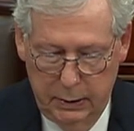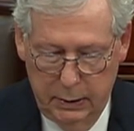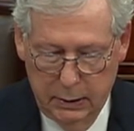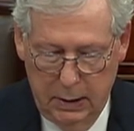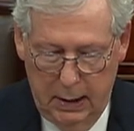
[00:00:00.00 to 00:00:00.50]

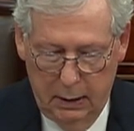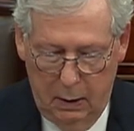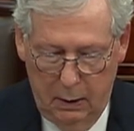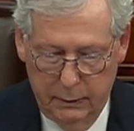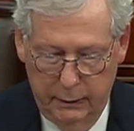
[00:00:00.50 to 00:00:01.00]
does not
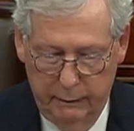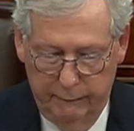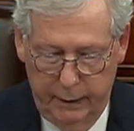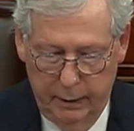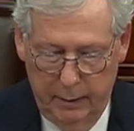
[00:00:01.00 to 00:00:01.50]
alter the
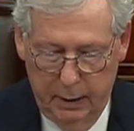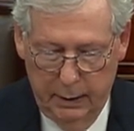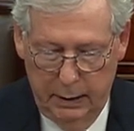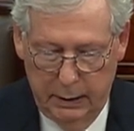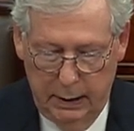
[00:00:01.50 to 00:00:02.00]
fundamental
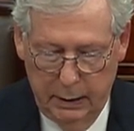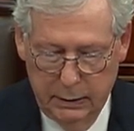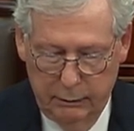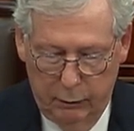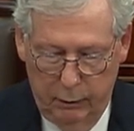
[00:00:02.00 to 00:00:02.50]

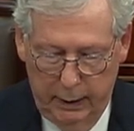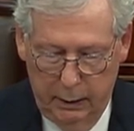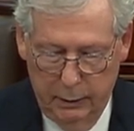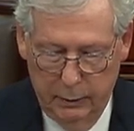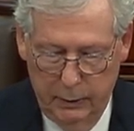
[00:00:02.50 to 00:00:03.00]
details of a
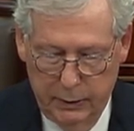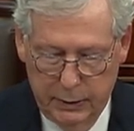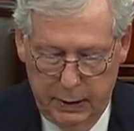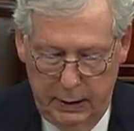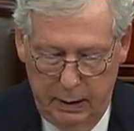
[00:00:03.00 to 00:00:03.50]
regulatory
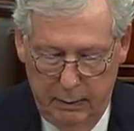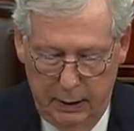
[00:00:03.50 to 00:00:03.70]
scheme